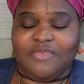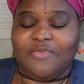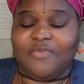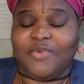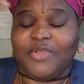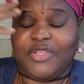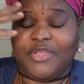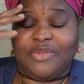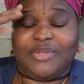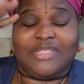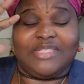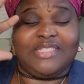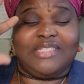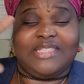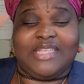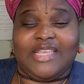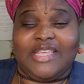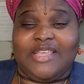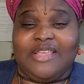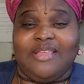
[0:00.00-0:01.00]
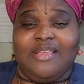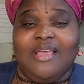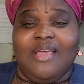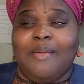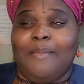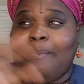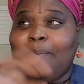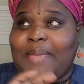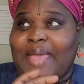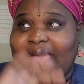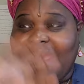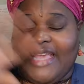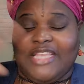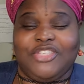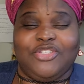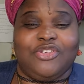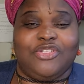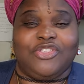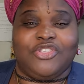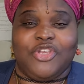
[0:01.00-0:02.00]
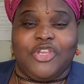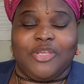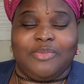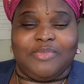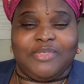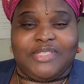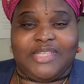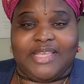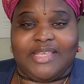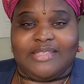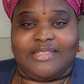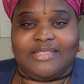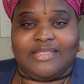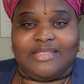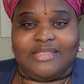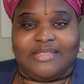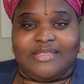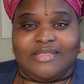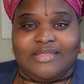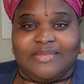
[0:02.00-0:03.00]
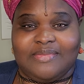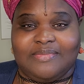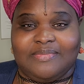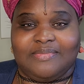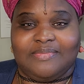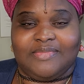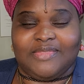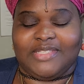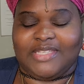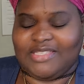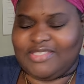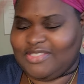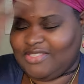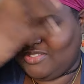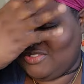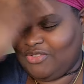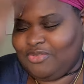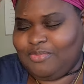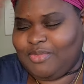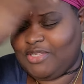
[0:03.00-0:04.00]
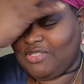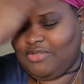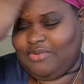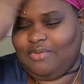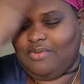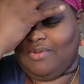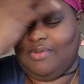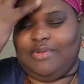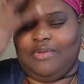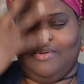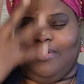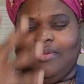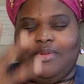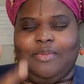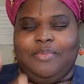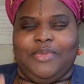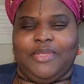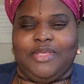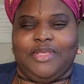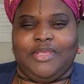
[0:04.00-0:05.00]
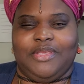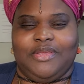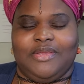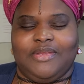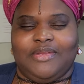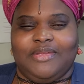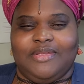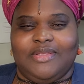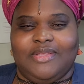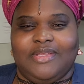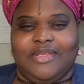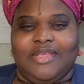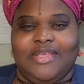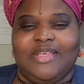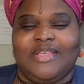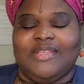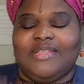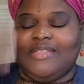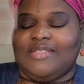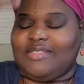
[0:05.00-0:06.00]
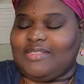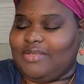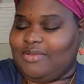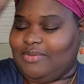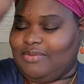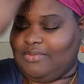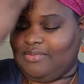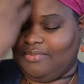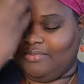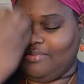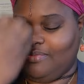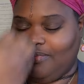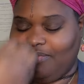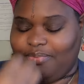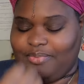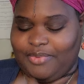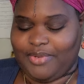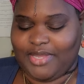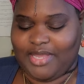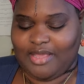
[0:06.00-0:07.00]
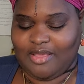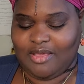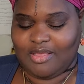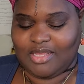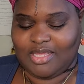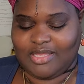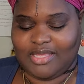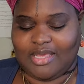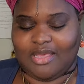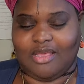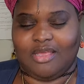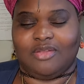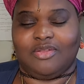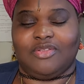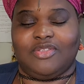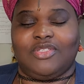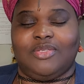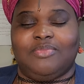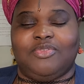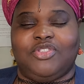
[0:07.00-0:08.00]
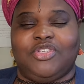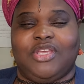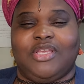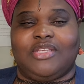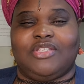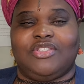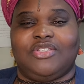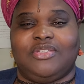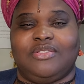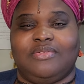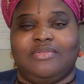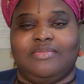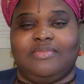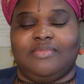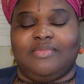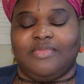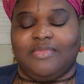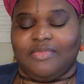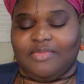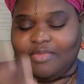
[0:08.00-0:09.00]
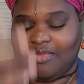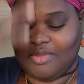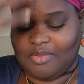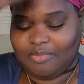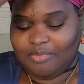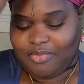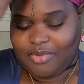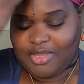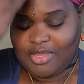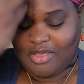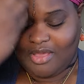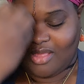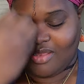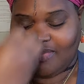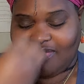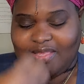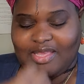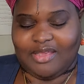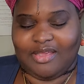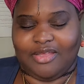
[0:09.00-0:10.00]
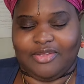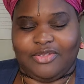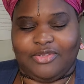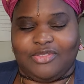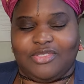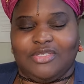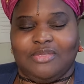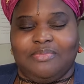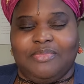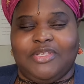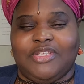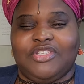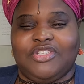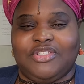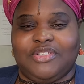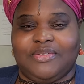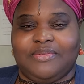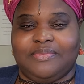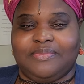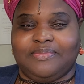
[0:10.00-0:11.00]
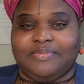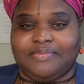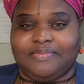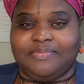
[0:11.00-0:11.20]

for you to see past your circumstances because there's too much going on up in here. So bring all of that under subjection. Bring all of that under submission.